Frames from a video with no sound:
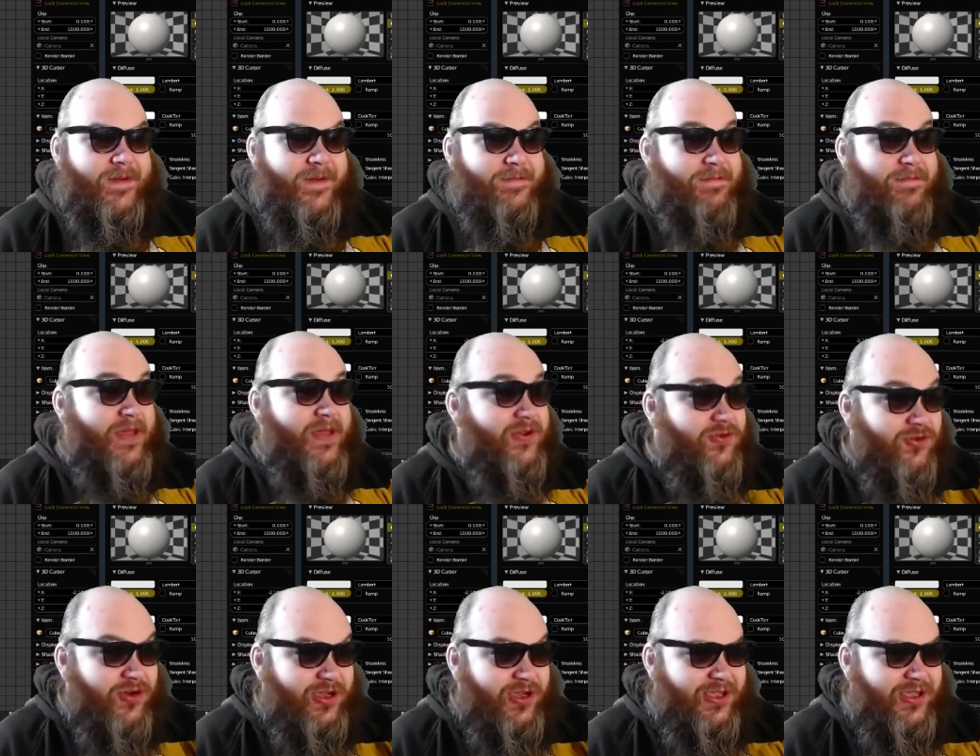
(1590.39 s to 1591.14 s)

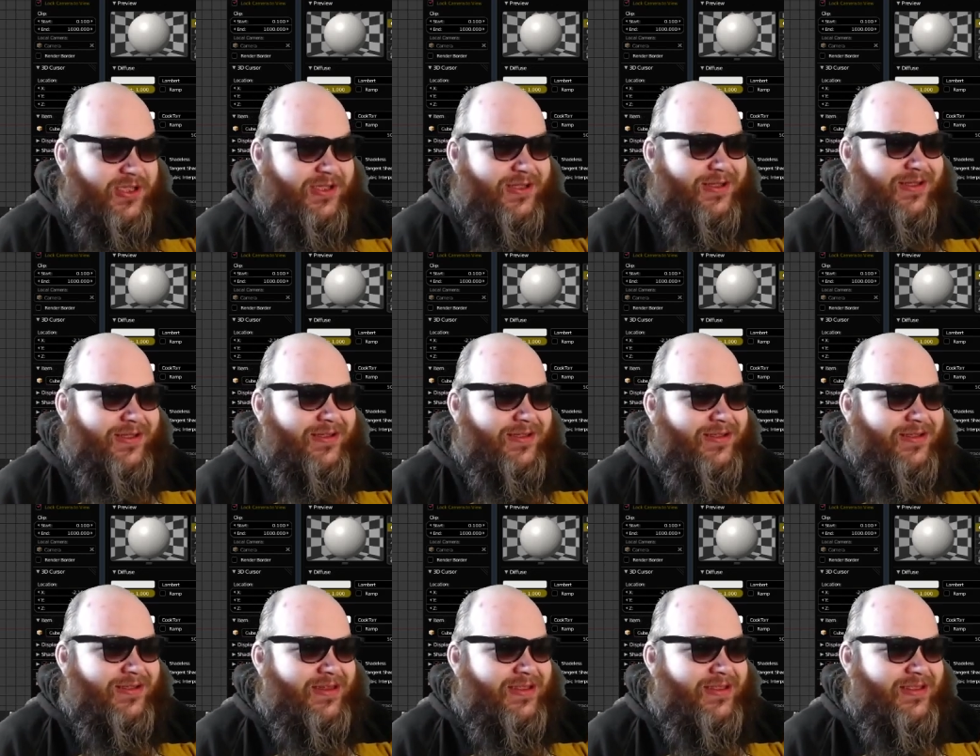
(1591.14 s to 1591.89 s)
metric,
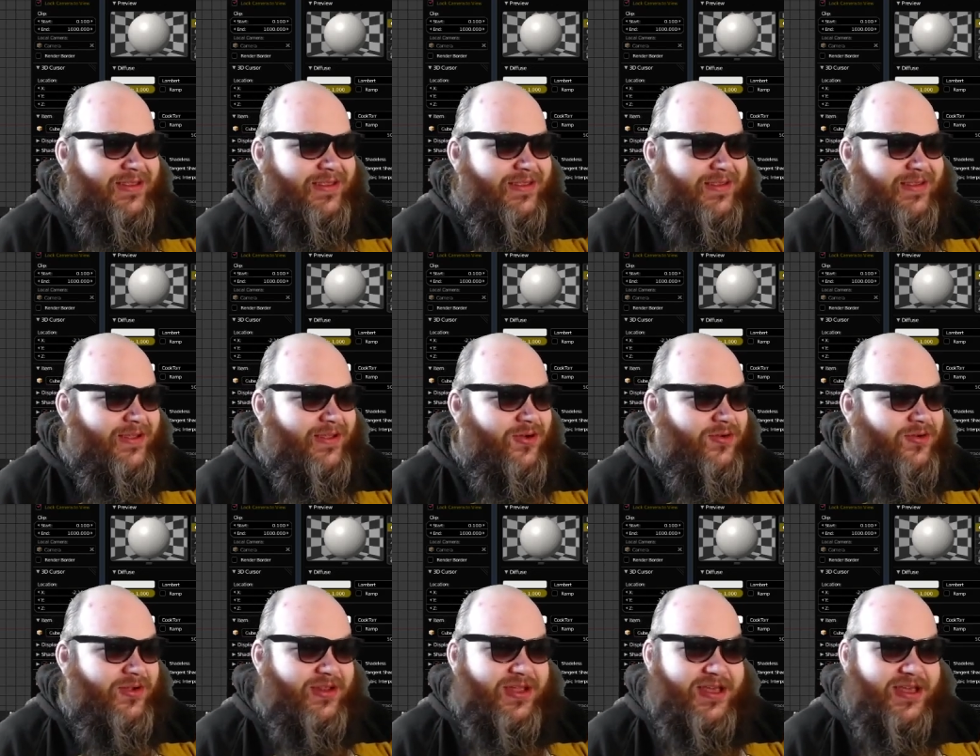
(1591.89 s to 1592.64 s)
it is
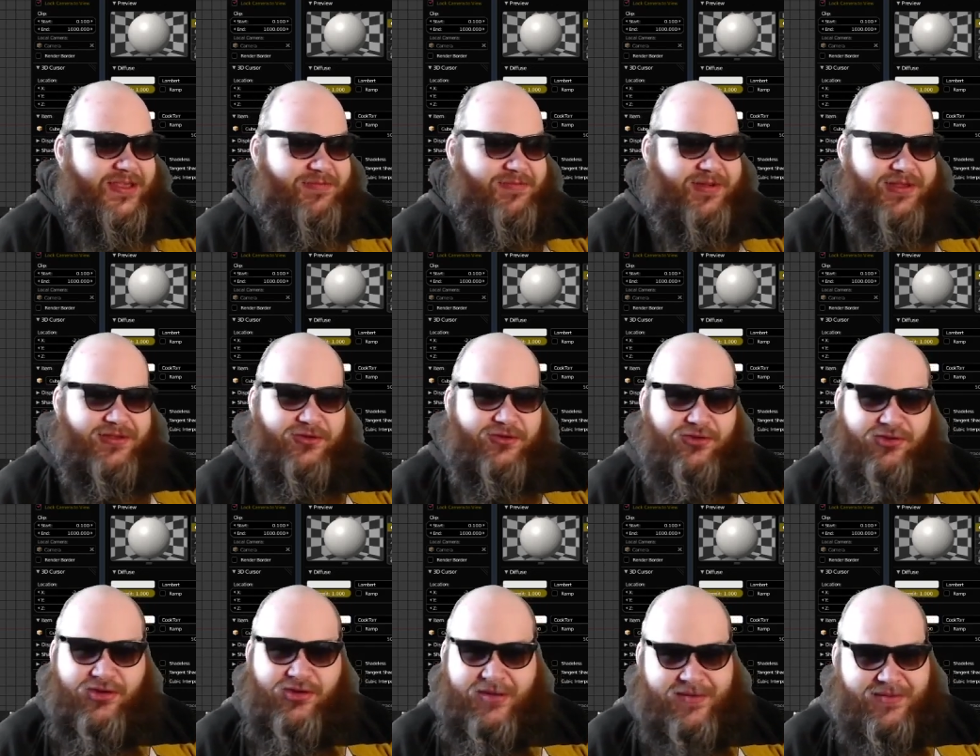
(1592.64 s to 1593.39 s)
outclassed by those
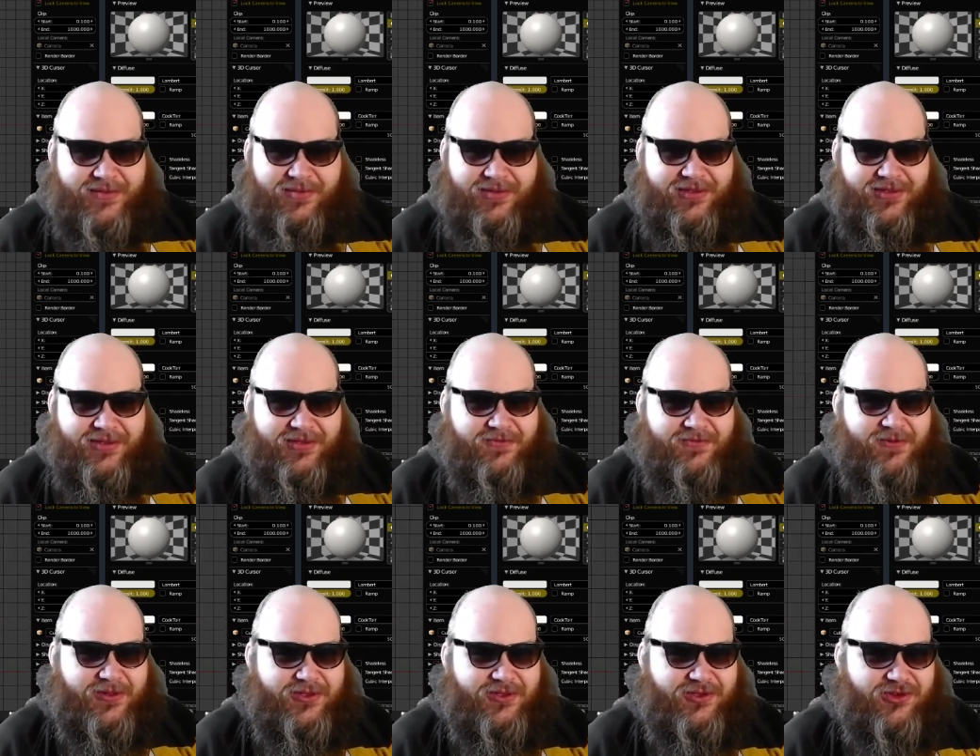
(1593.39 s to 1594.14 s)
ships, but this
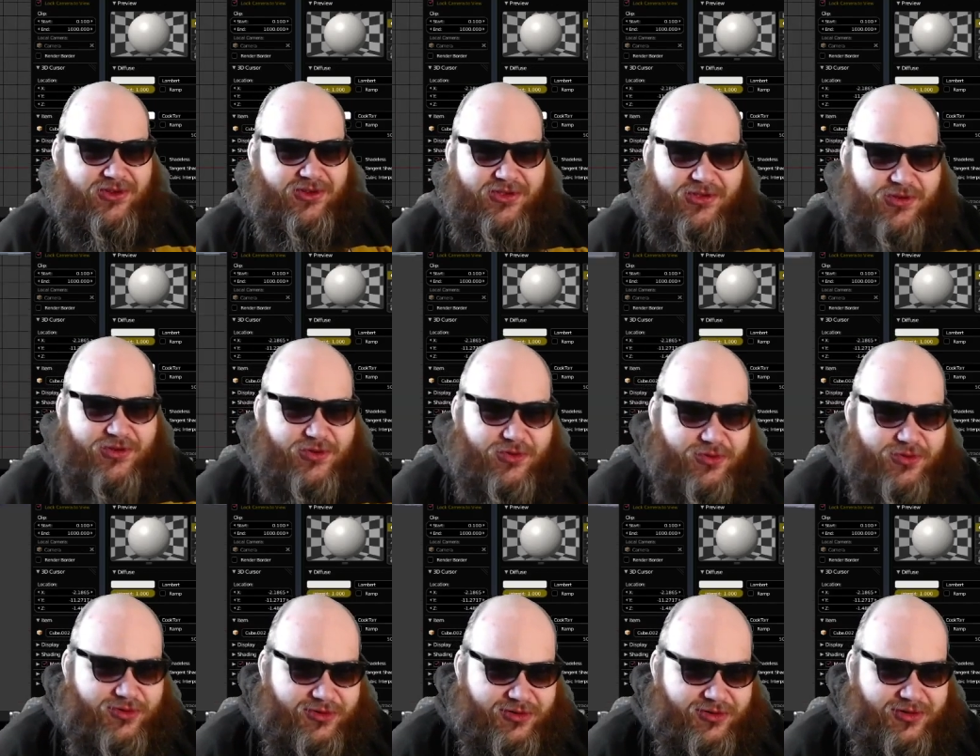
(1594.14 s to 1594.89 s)
one's just
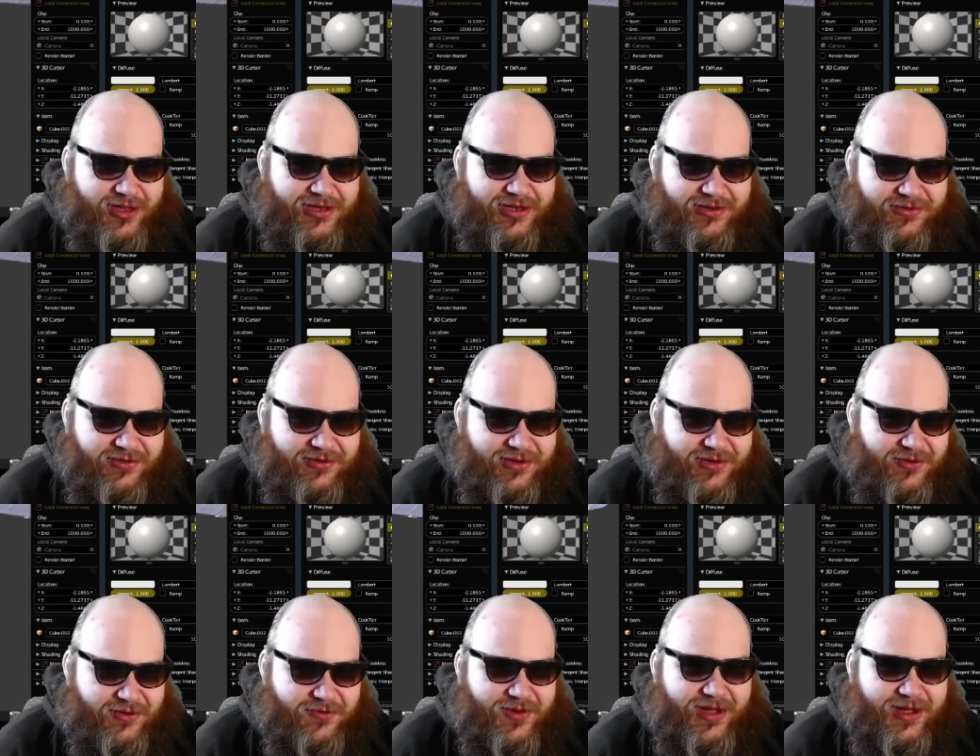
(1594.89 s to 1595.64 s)
cooler. I don't
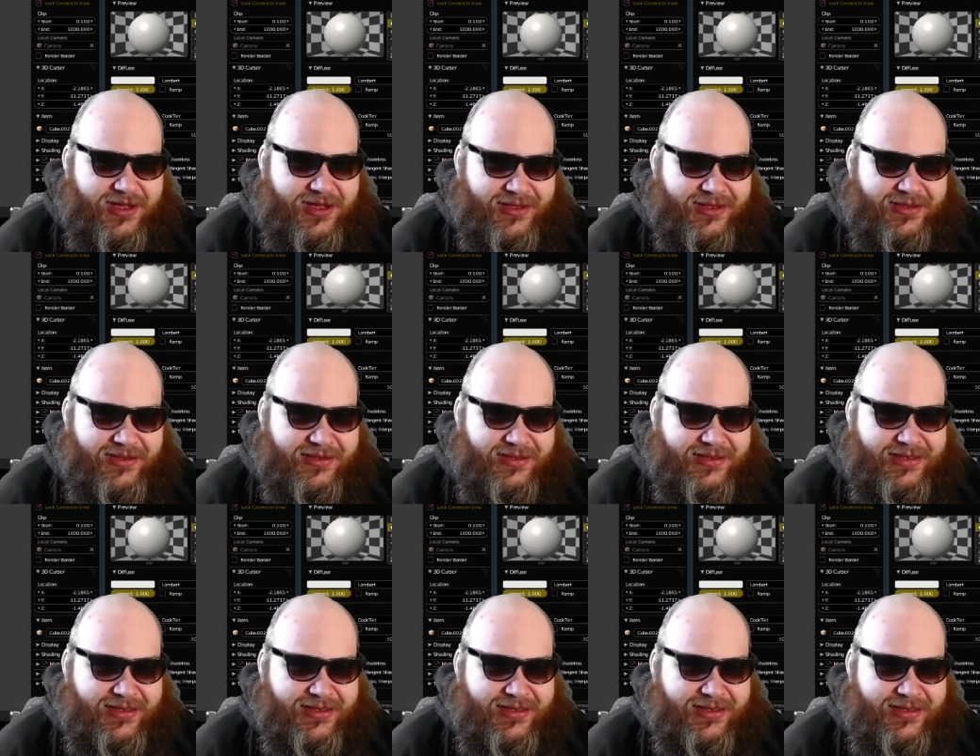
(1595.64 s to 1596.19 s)
know why.